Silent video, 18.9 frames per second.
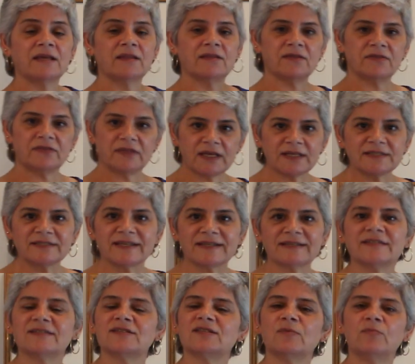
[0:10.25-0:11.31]
The
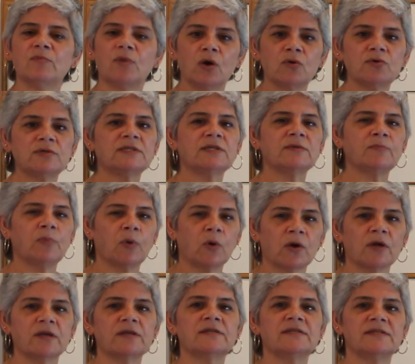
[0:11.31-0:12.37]
thesis is the most
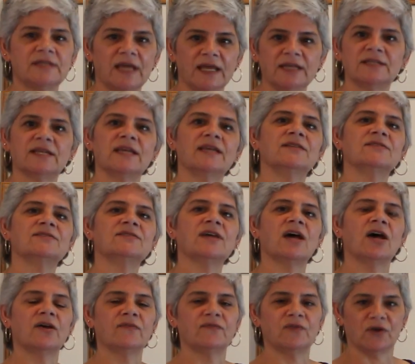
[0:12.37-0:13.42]
important sentence
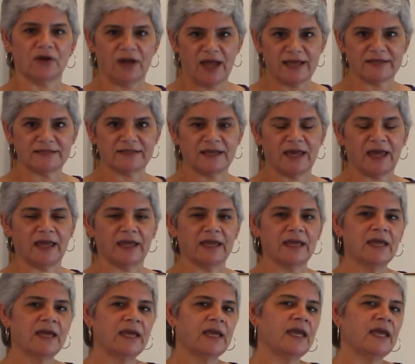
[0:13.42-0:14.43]
of your essay.